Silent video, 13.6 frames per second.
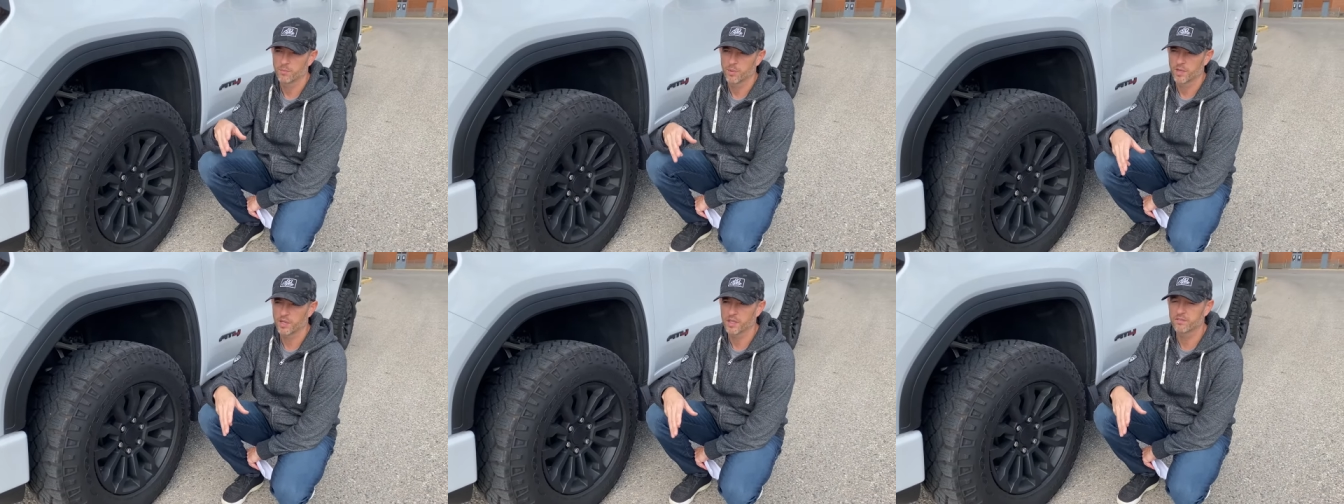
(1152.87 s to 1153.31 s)

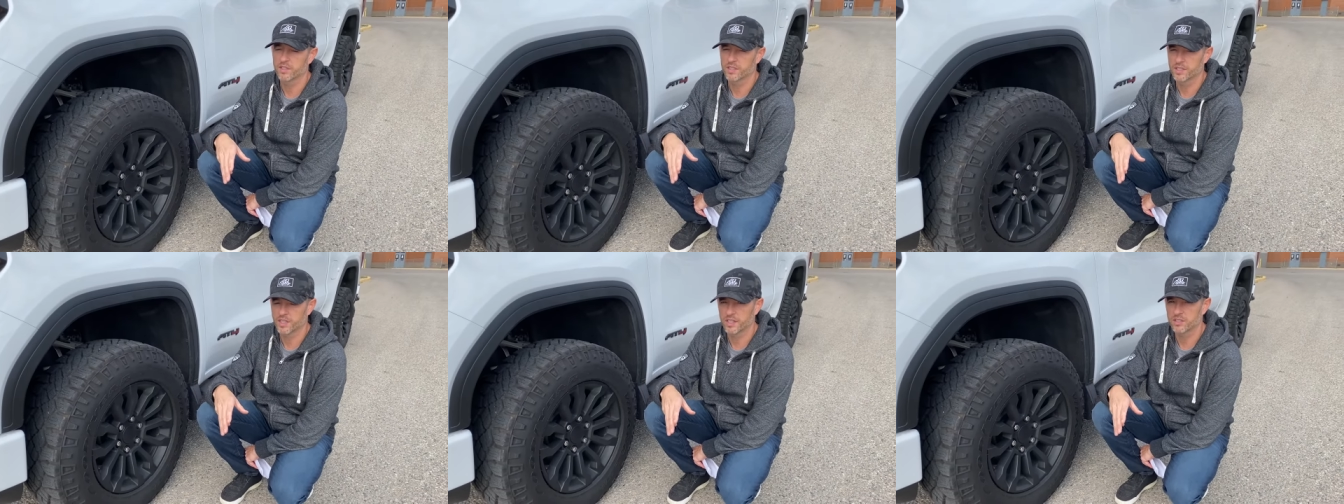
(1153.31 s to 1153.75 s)
but I live
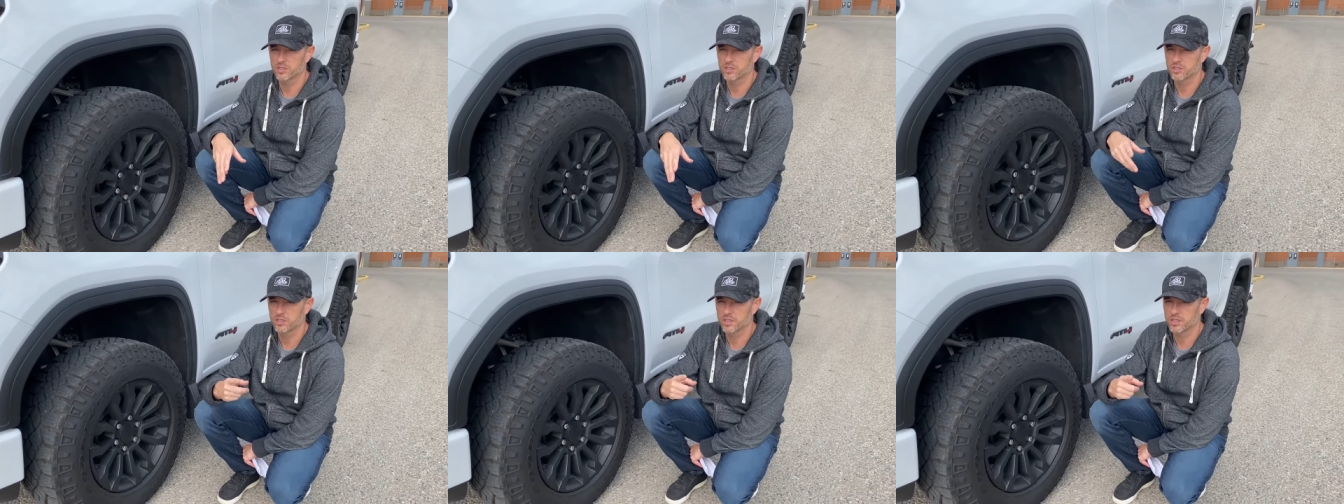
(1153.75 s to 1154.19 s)
on the
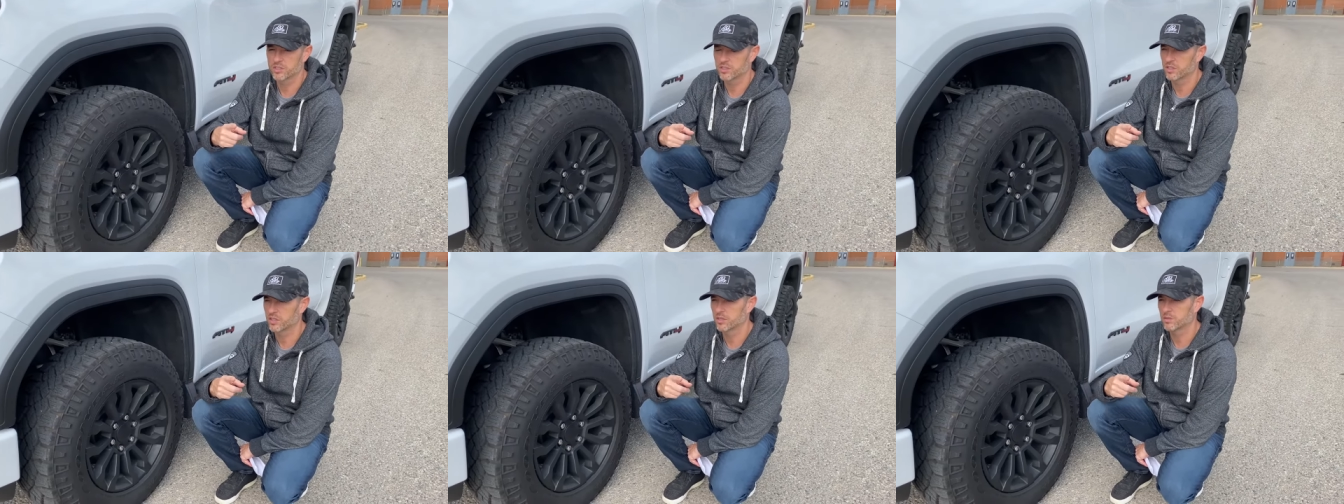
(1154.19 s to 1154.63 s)
edge, as
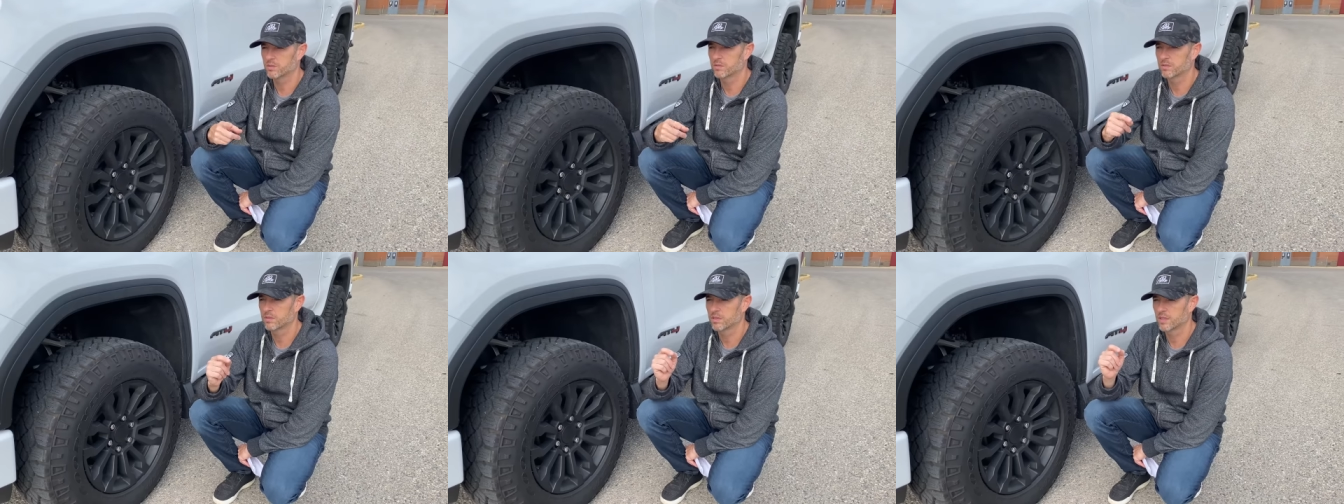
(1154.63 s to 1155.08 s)
you know,
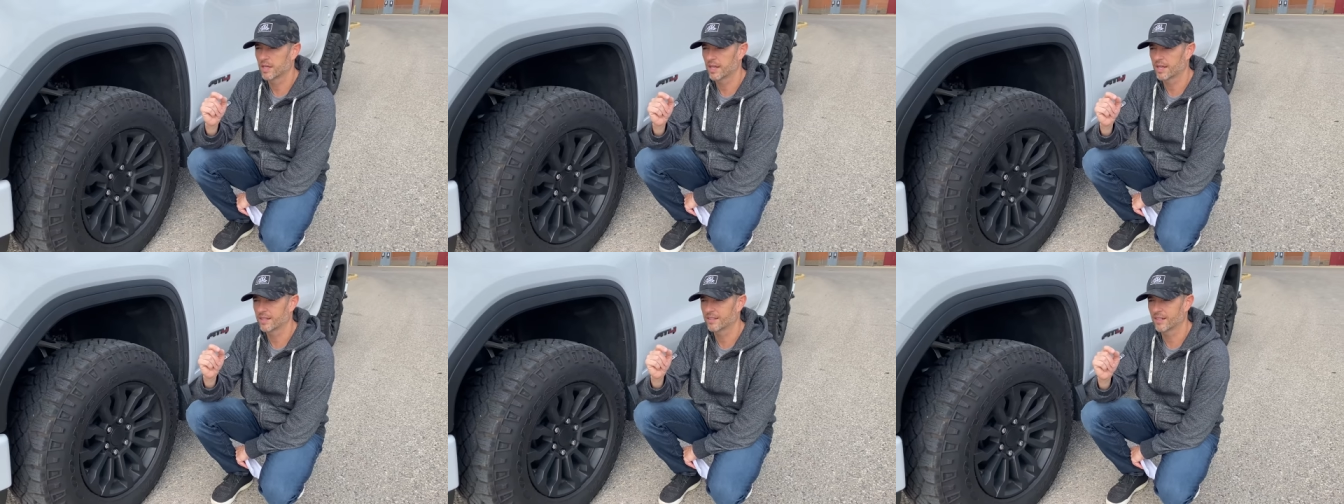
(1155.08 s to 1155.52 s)

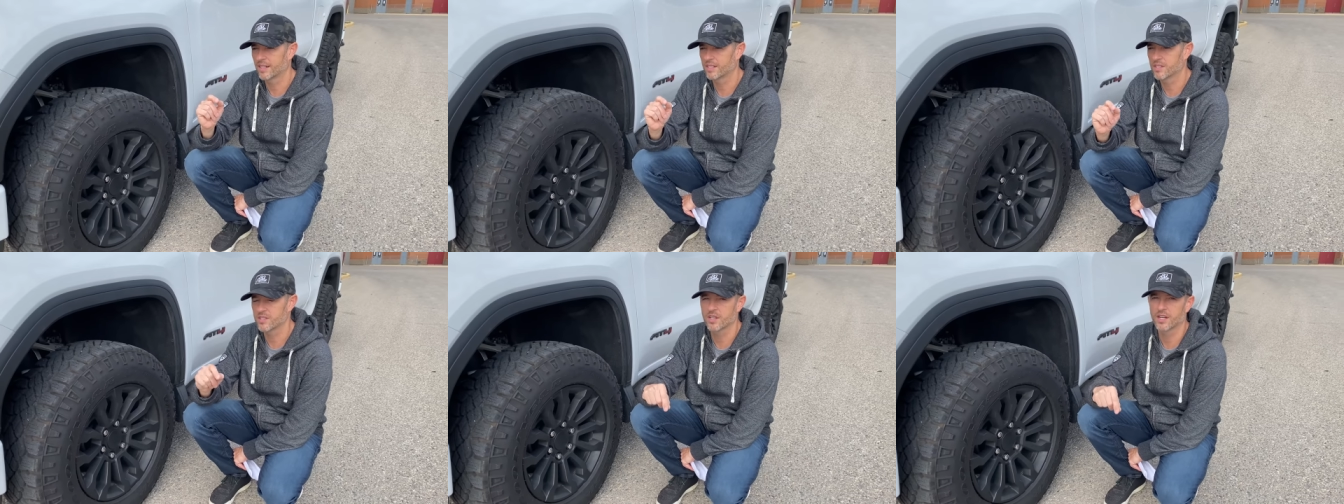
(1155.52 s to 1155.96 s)
and I
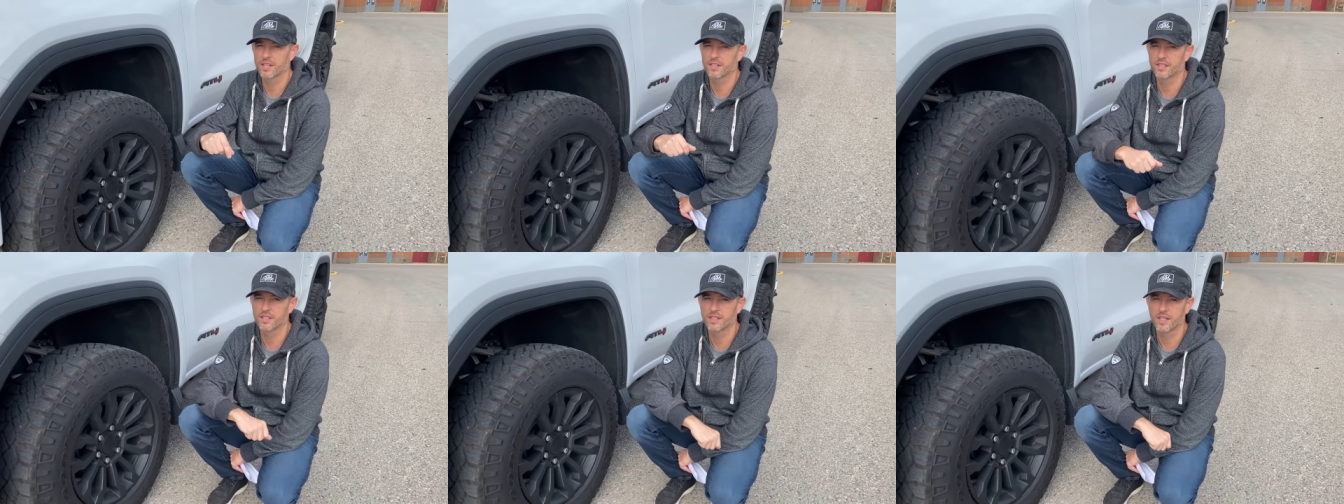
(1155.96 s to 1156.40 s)

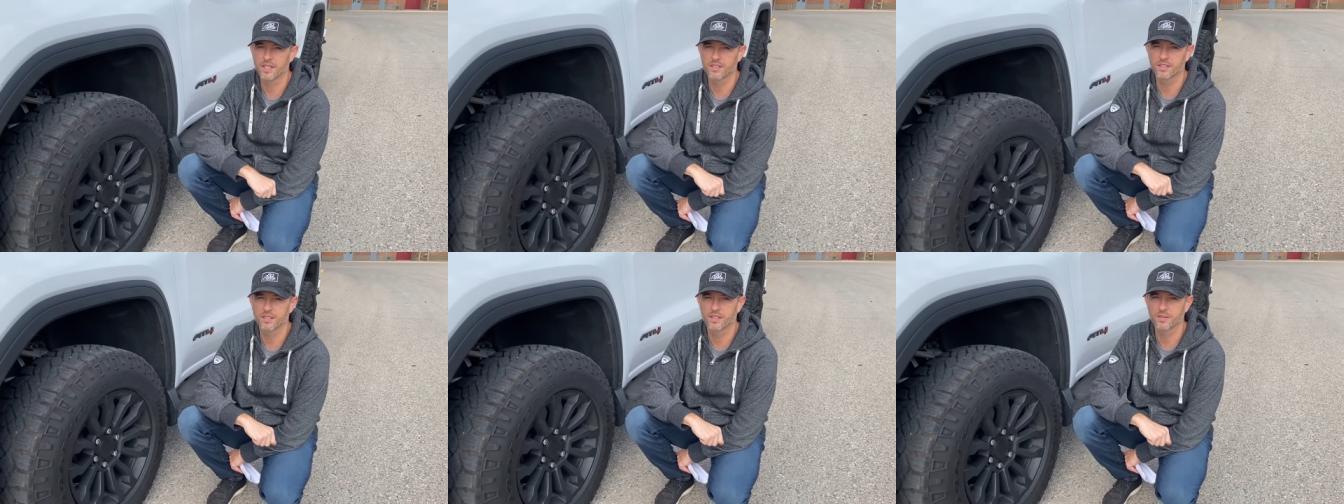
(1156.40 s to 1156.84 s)
decided
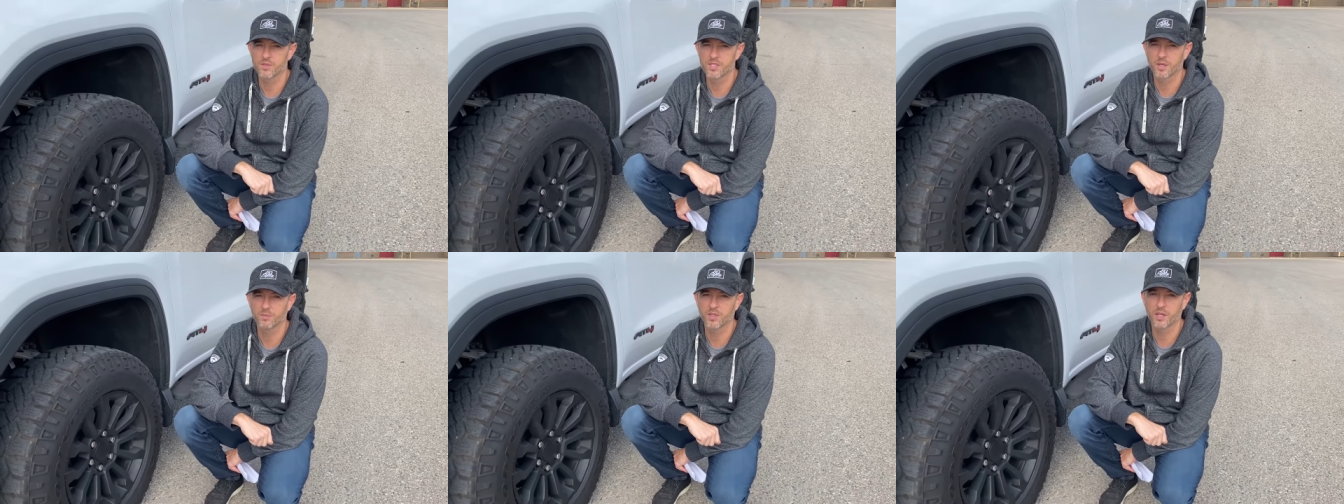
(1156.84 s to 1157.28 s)
that was
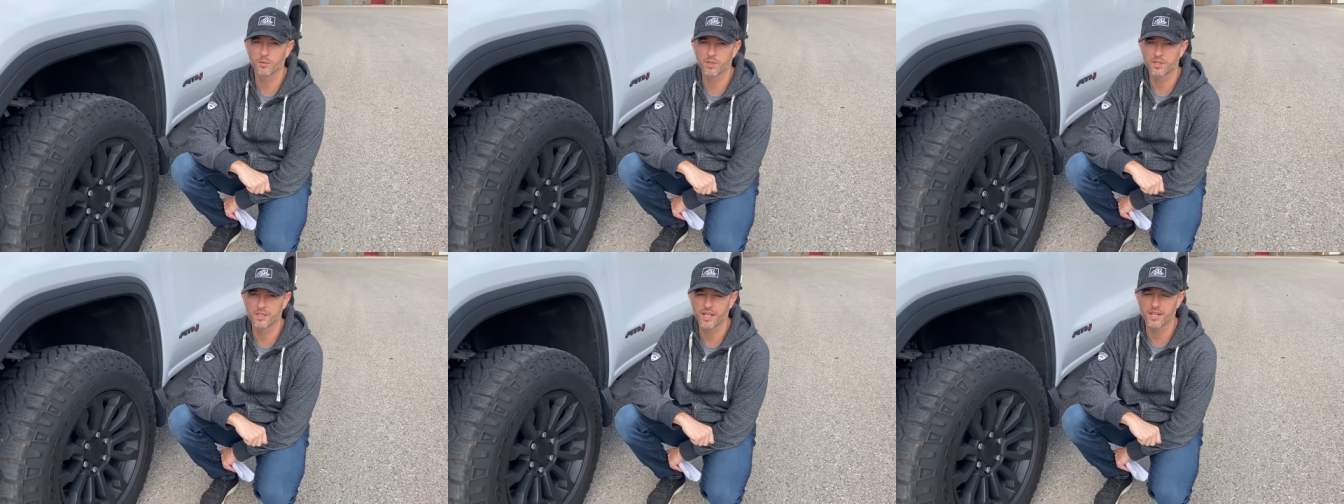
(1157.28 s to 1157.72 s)
something I
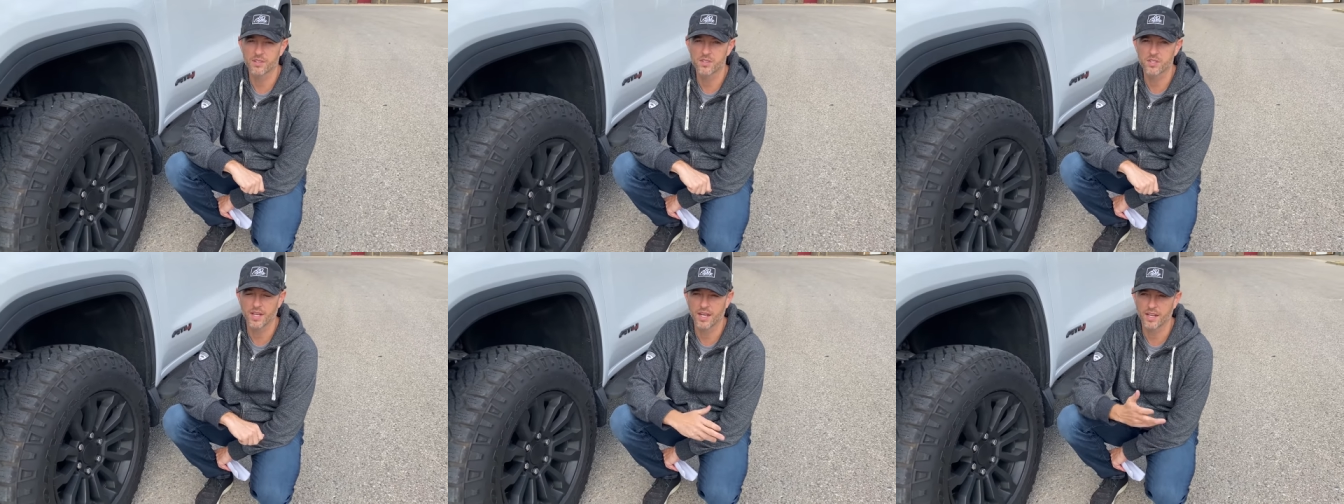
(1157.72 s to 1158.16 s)
wanted to
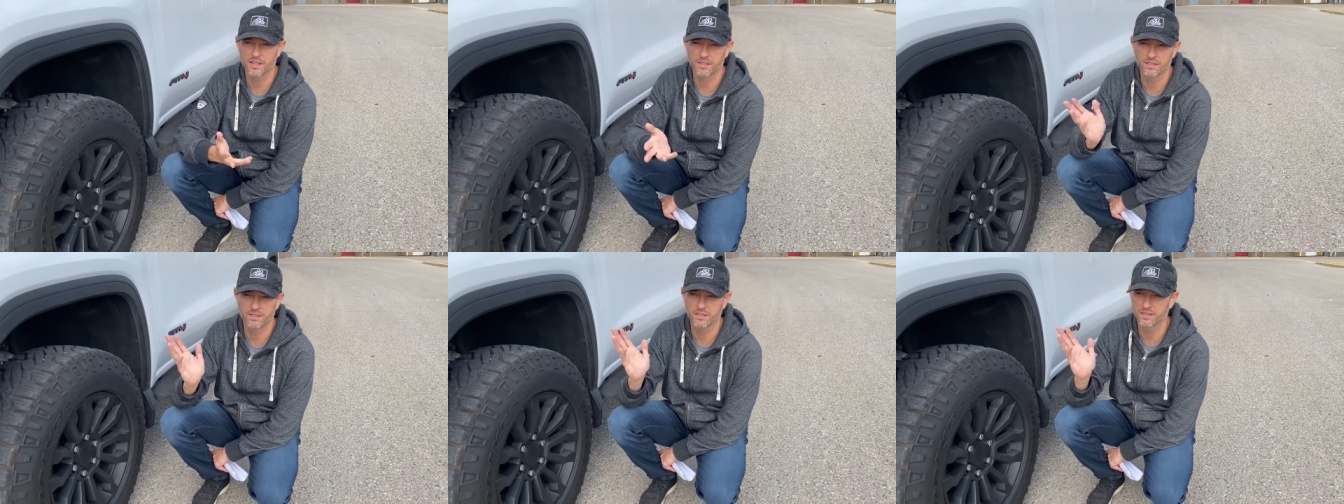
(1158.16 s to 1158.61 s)
test,
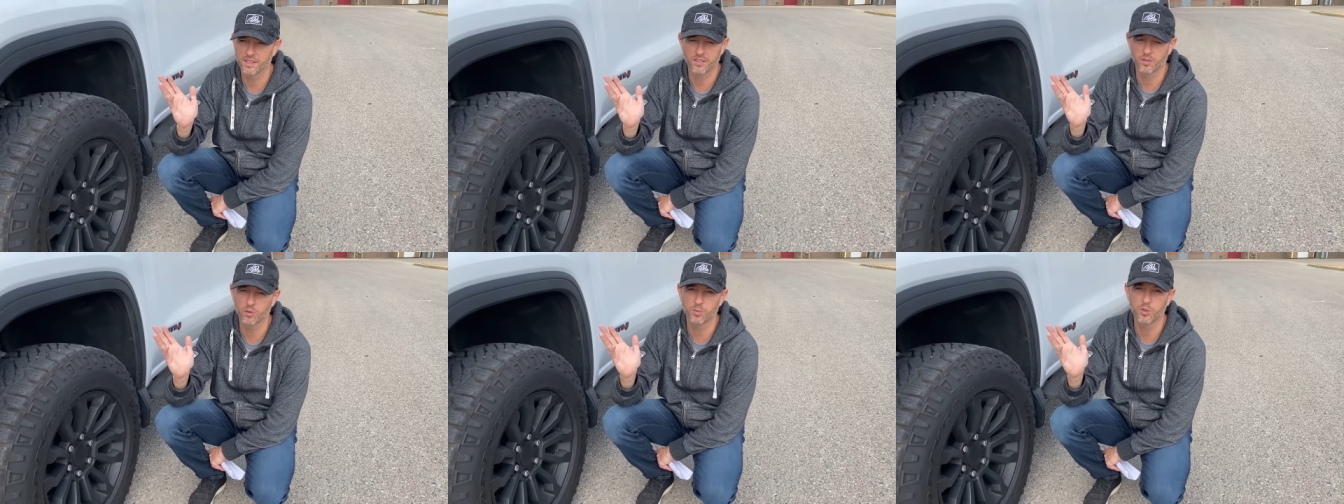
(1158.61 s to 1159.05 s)
and they
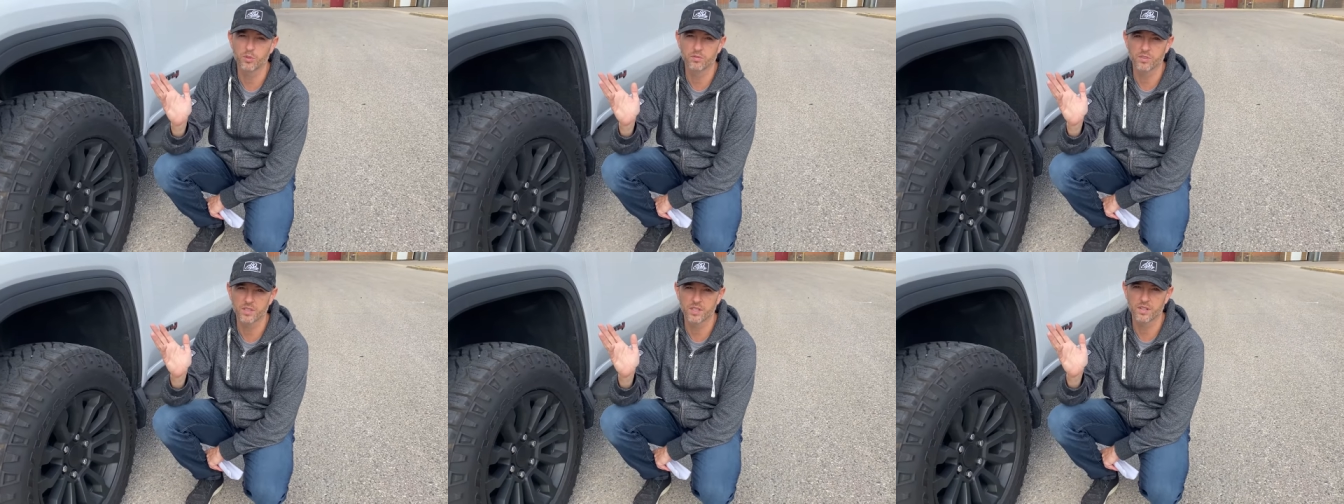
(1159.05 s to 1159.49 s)
towed
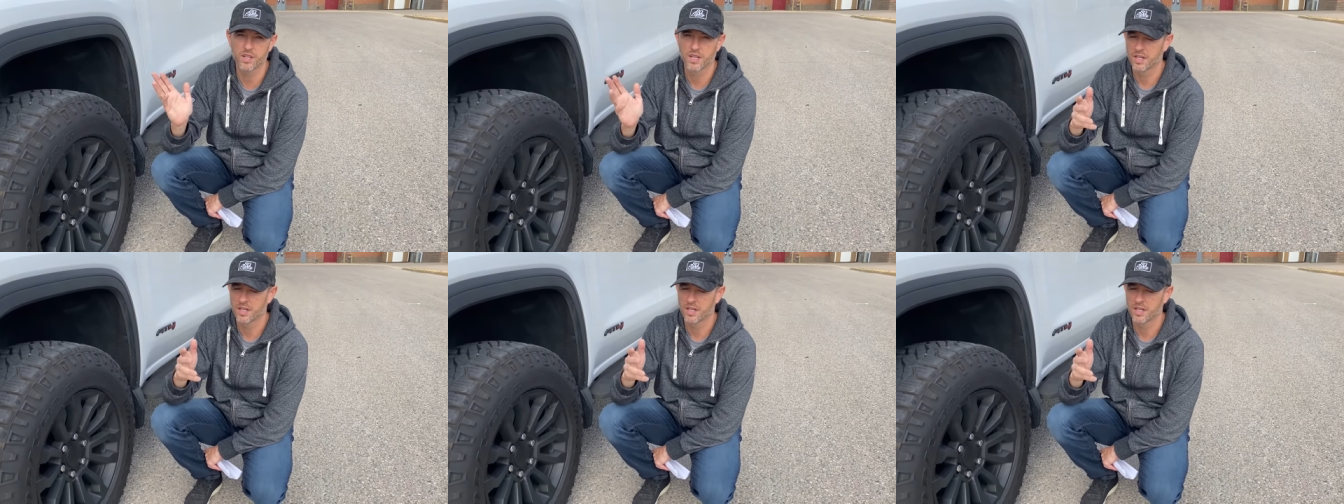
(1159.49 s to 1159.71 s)
beautifully.